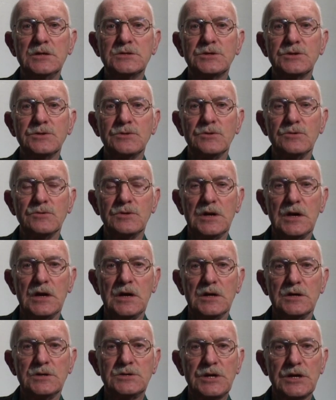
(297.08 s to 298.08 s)
into
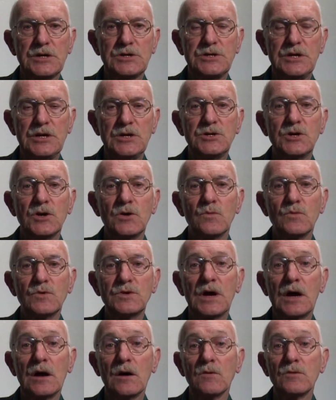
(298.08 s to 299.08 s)
the 60s,
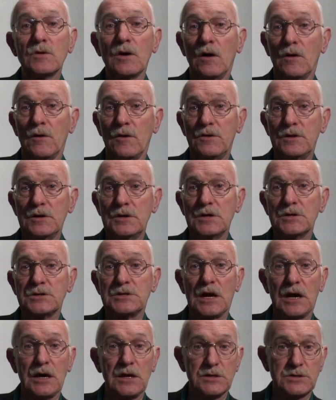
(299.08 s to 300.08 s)
was held on a
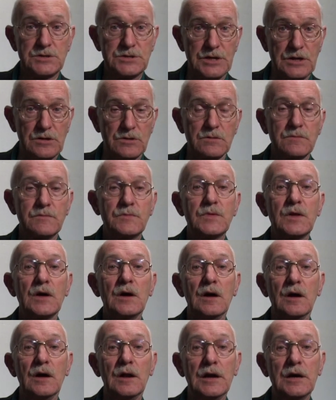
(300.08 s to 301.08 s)
Thursday, still
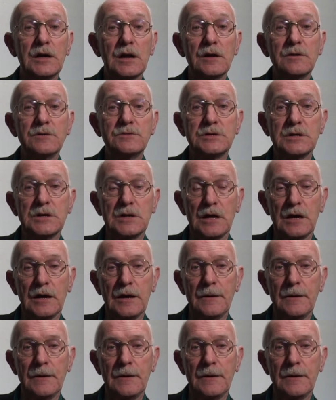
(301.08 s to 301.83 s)
early closing